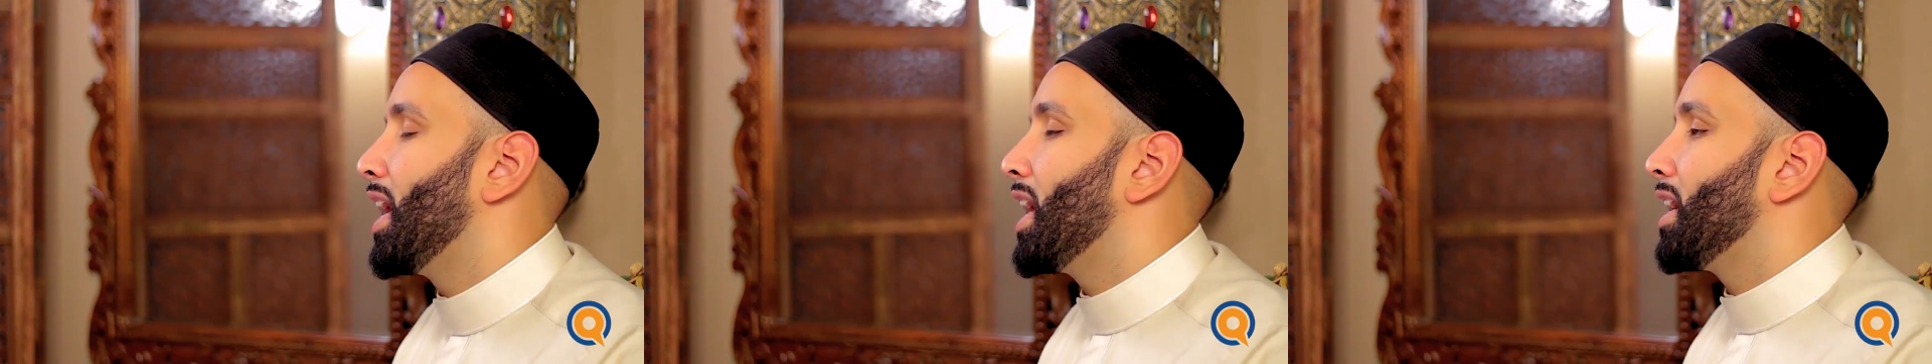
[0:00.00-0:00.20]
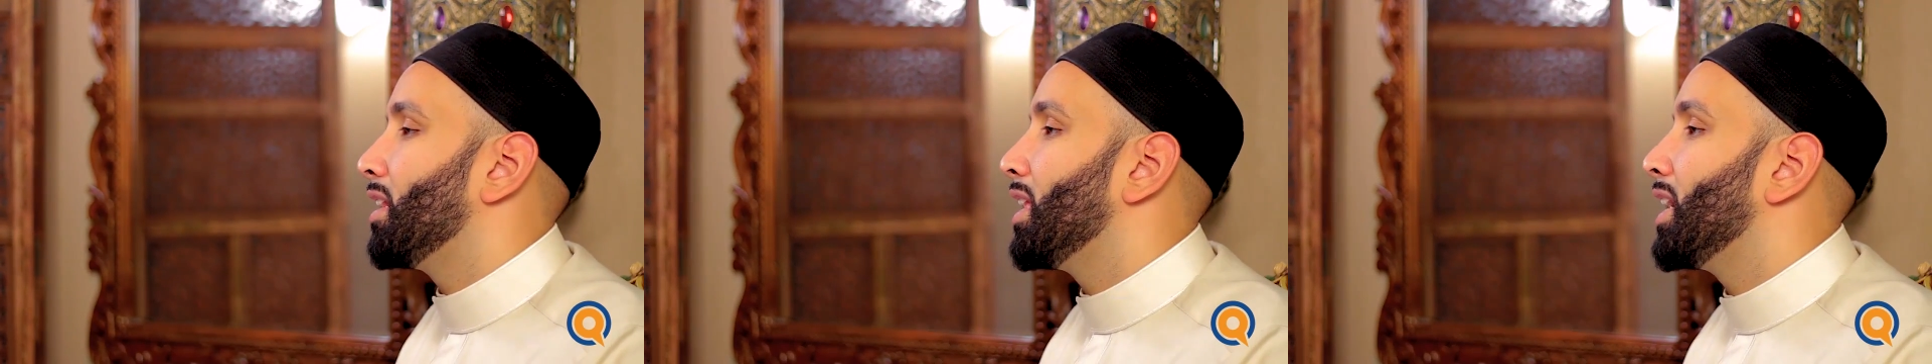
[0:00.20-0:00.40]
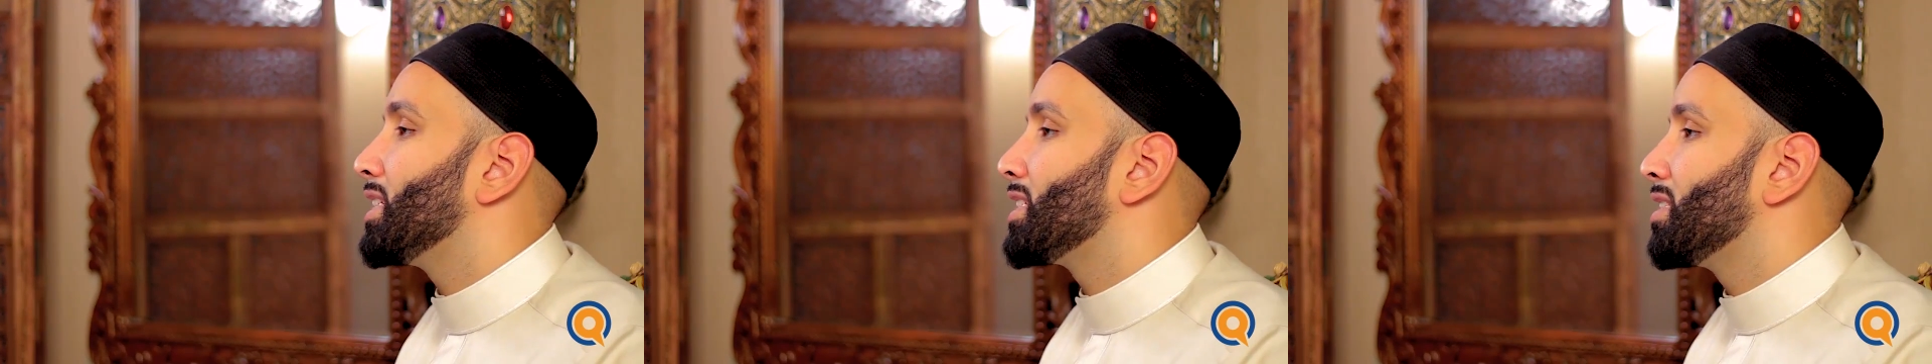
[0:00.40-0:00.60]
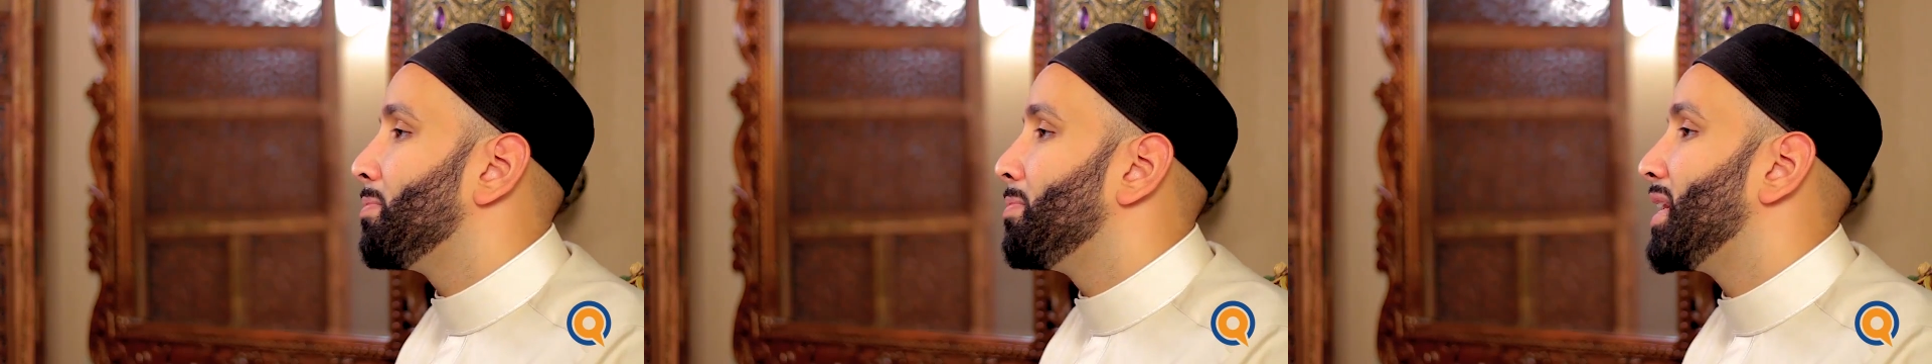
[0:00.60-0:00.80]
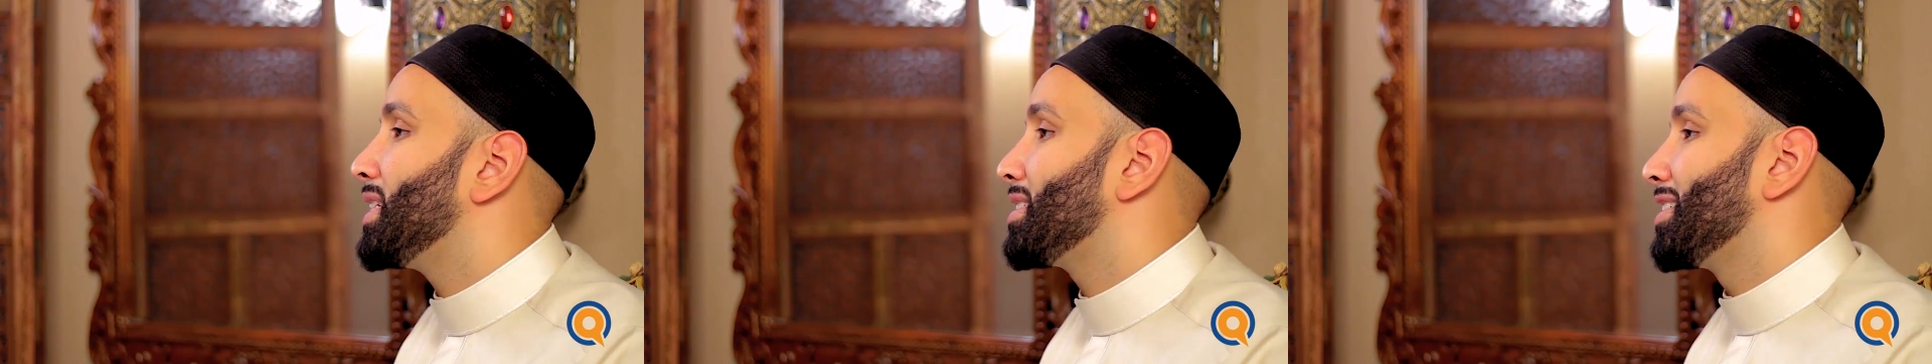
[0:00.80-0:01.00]
and Allah is the
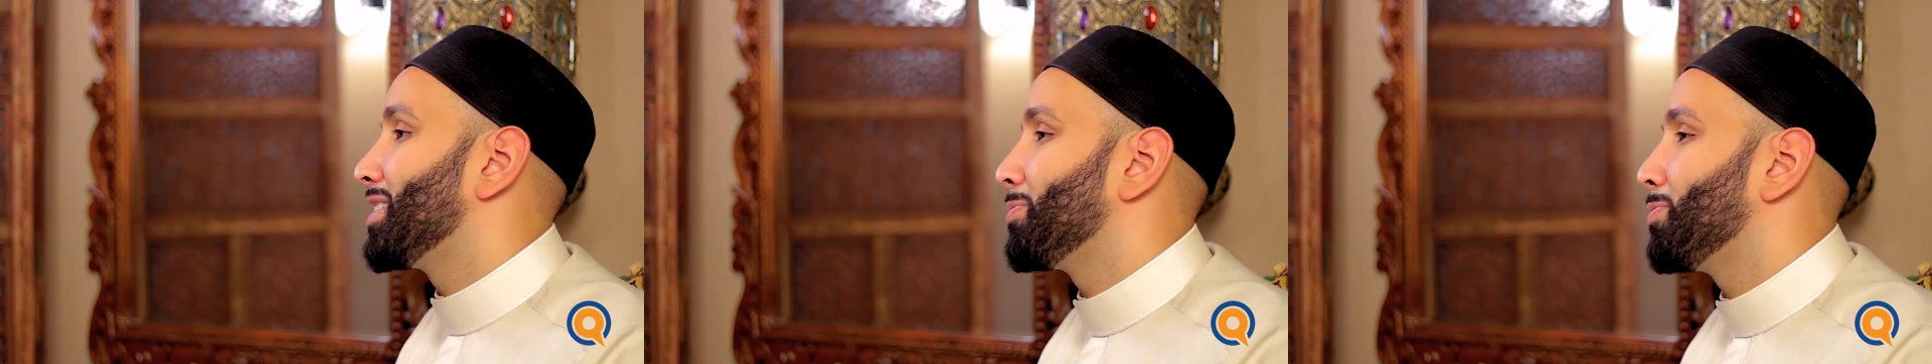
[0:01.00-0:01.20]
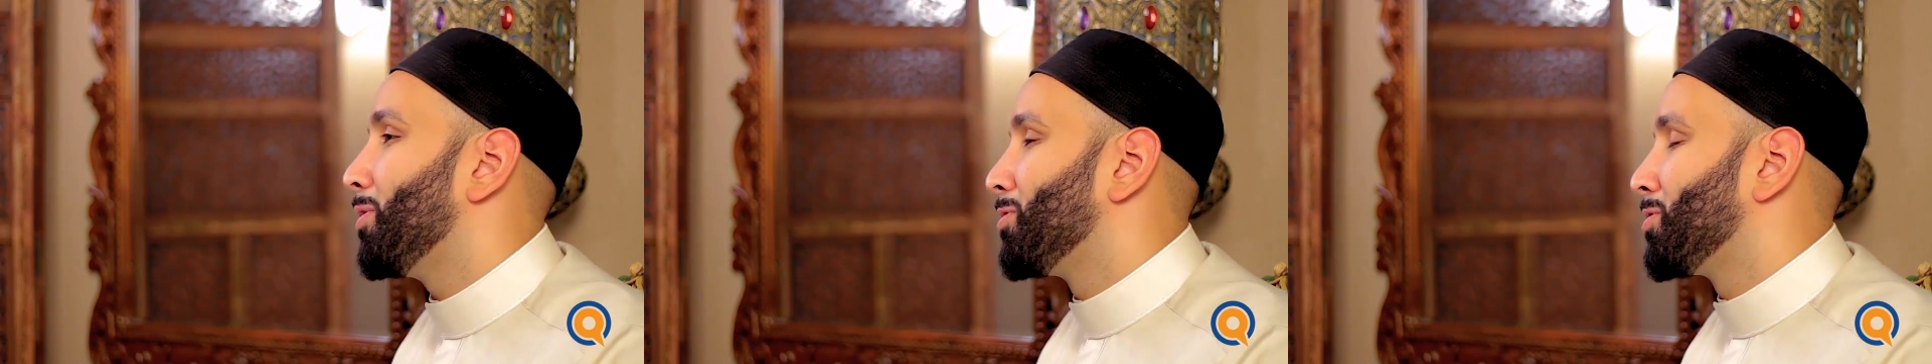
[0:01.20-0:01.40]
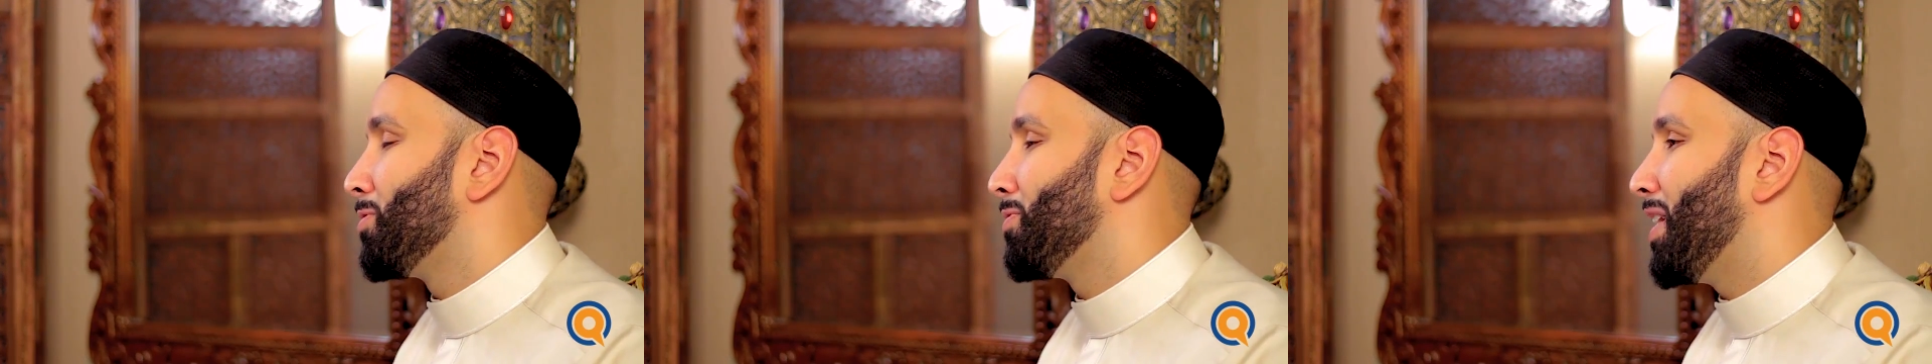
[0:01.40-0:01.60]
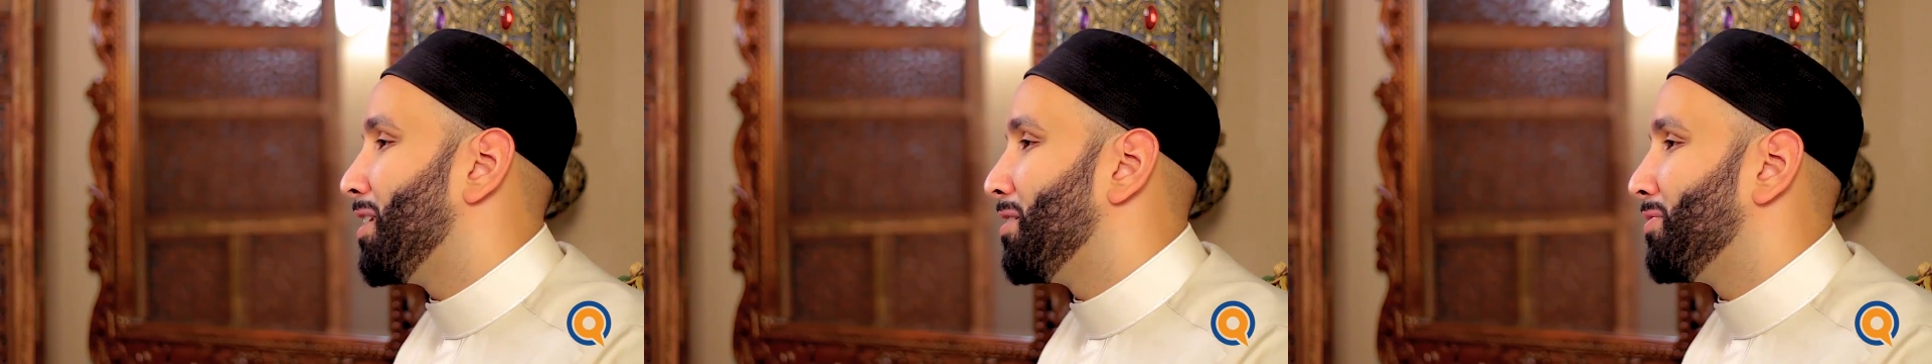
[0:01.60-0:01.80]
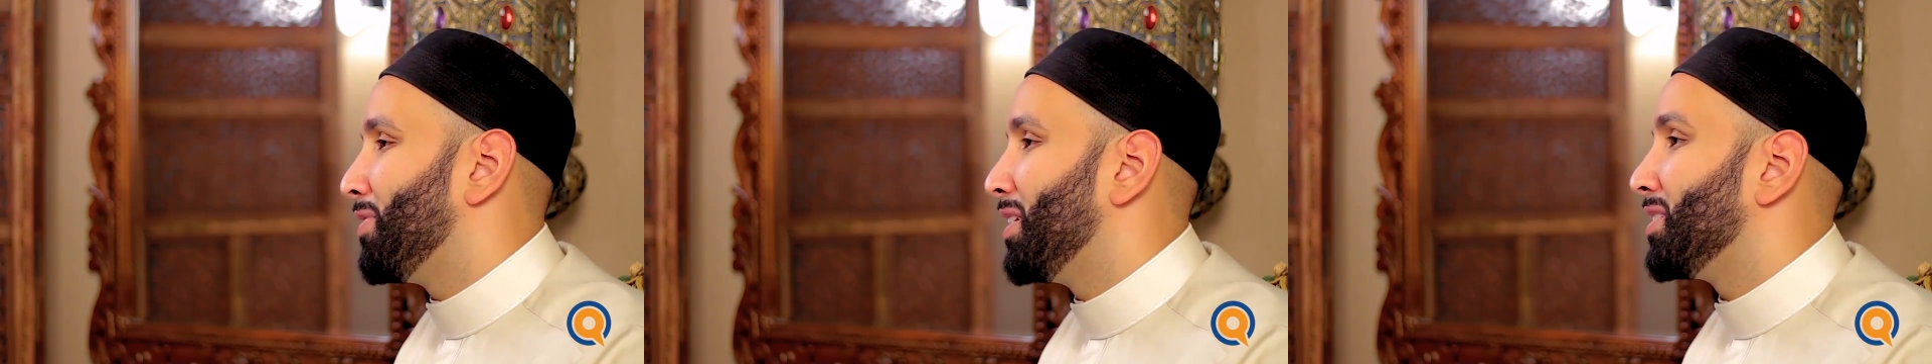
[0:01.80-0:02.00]
best disposer of
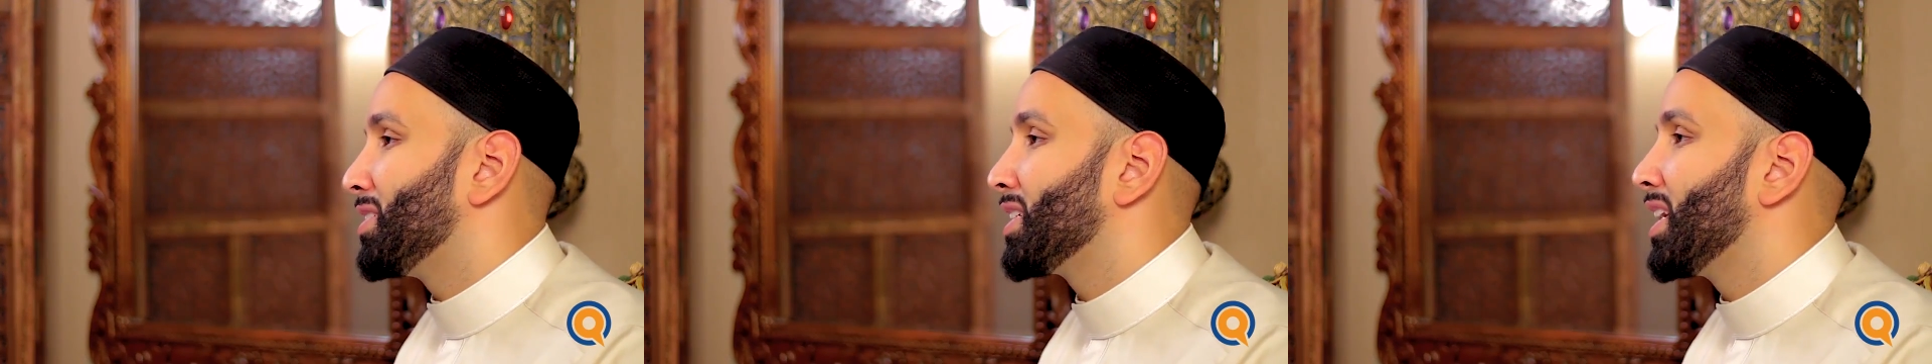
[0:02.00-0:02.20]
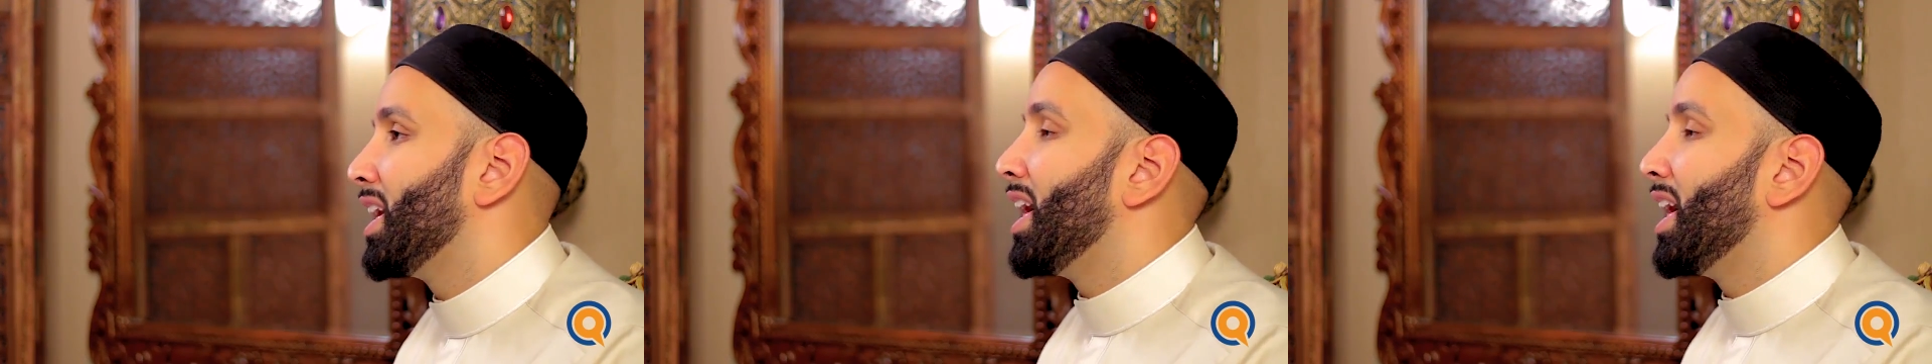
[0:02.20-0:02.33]
our affairs.